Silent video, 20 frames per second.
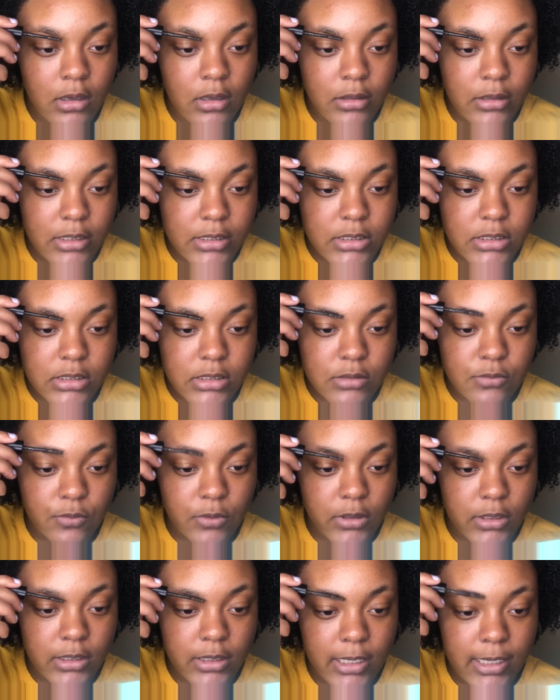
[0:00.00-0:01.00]
This just
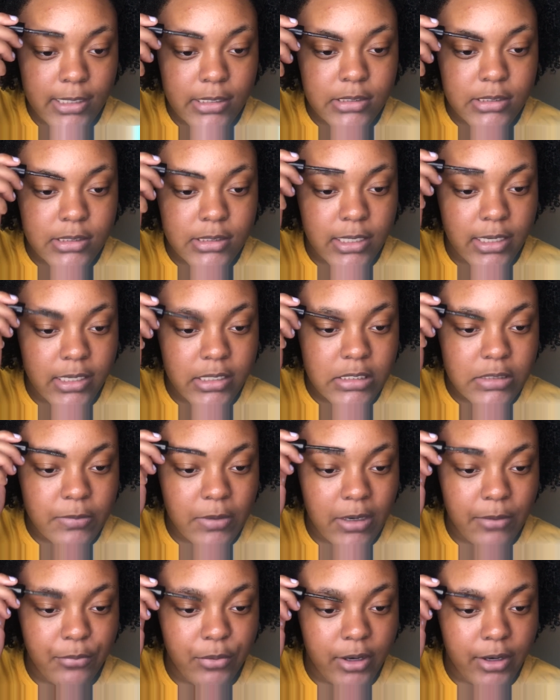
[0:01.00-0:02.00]
really like sets
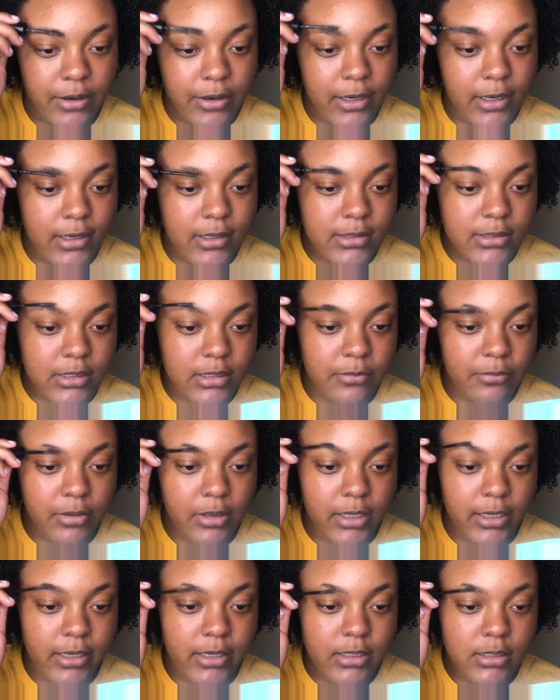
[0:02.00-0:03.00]
my brow hairs in
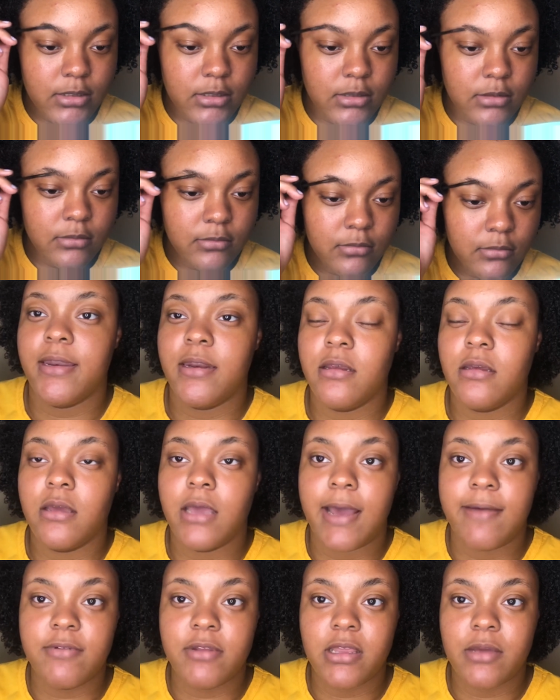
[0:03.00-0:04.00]
place.
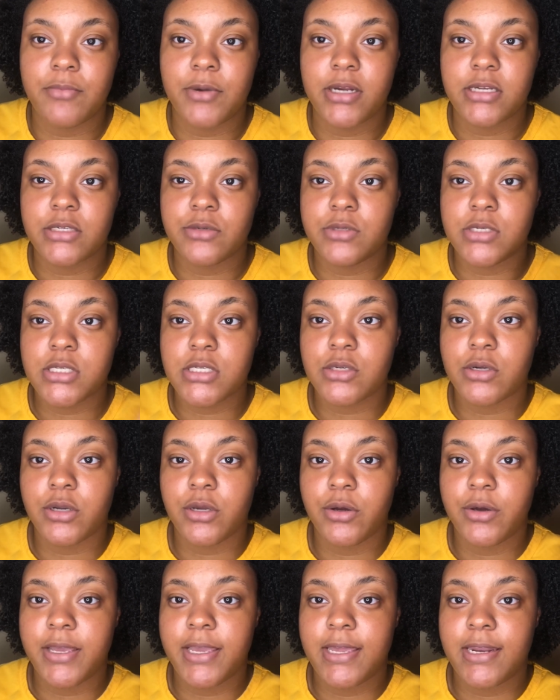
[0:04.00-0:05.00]
After that brow gel, we're just gonna
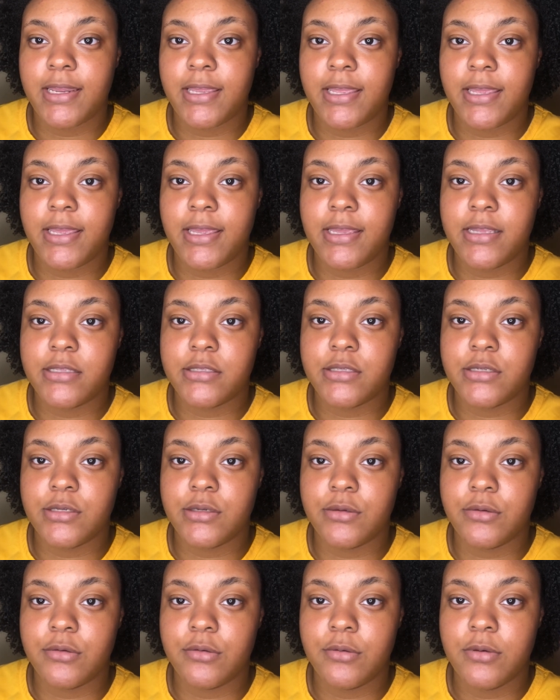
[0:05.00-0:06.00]
go ahead and get
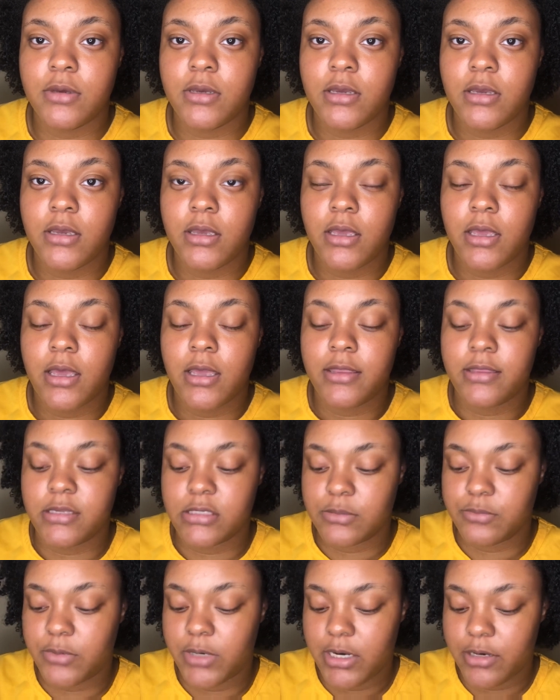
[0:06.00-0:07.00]
into this
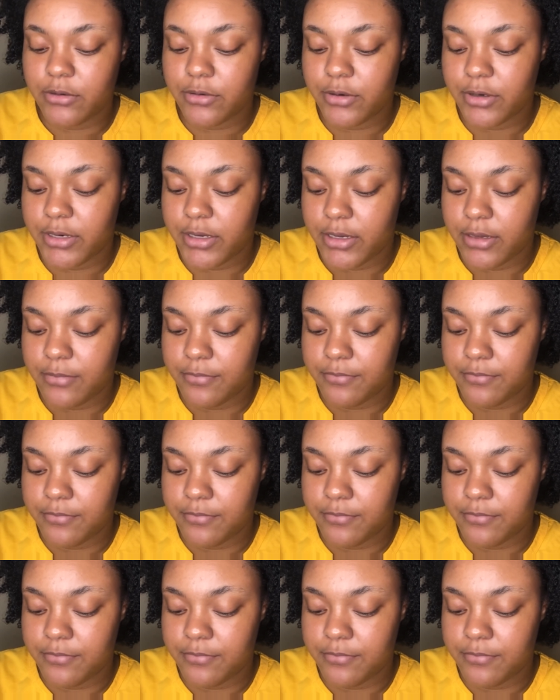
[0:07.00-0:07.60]
brow cream.